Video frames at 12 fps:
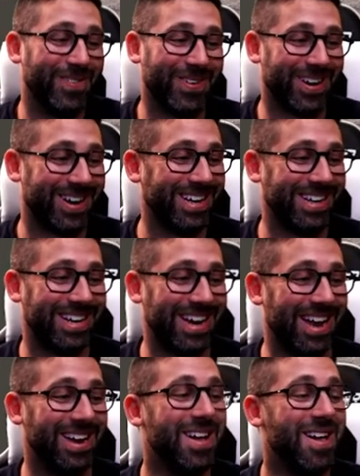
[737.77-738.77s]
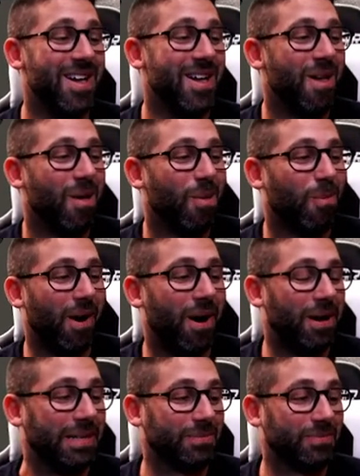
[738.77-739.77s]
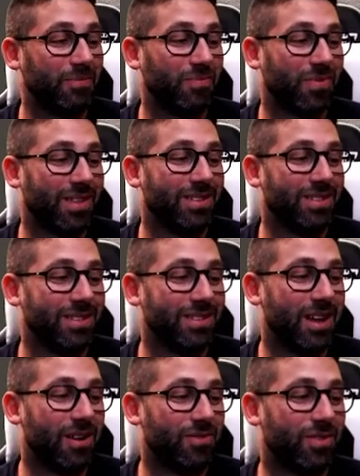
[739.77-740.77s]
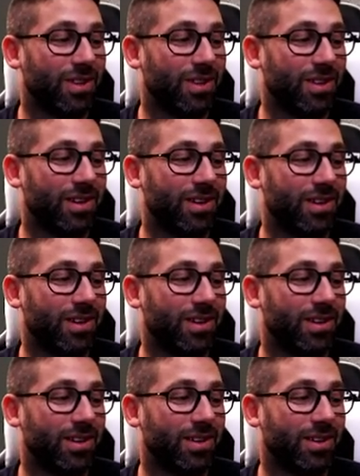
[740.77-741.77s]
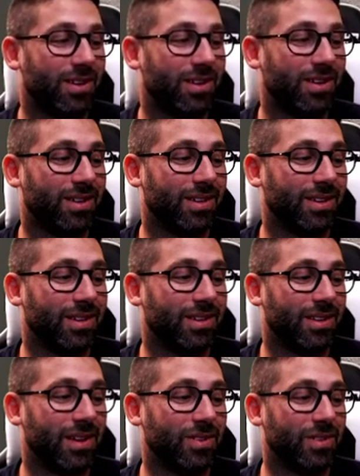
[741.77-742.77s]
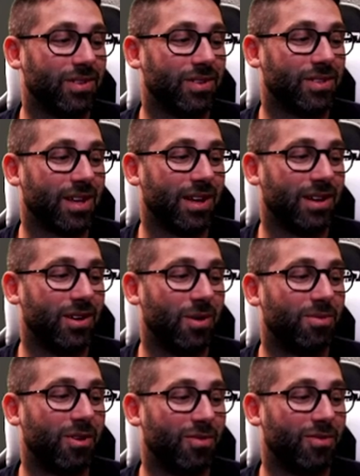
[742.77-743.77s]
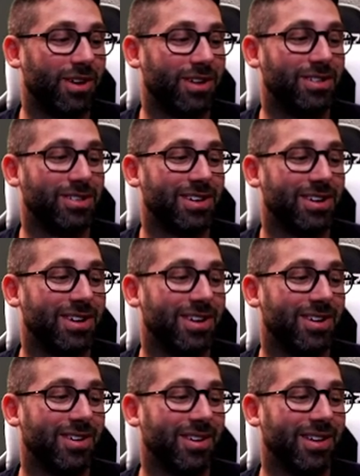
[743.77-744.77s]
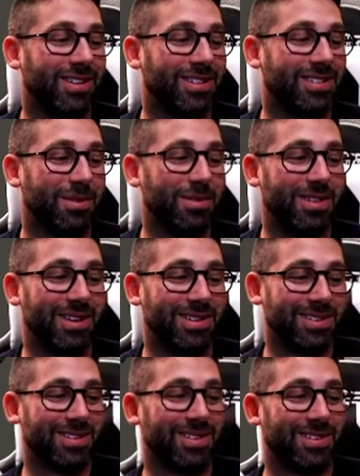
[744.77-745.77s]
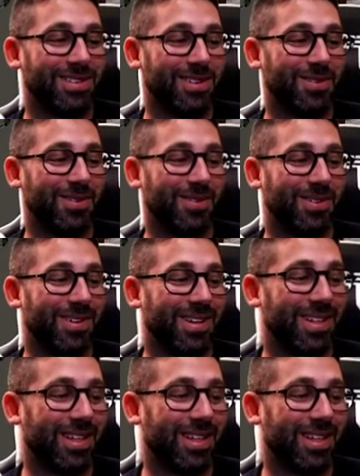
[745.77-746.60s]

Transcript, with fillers: what we're gonna get, but this is definitely uh, it definitely looks like GoPro footage at least some of these do.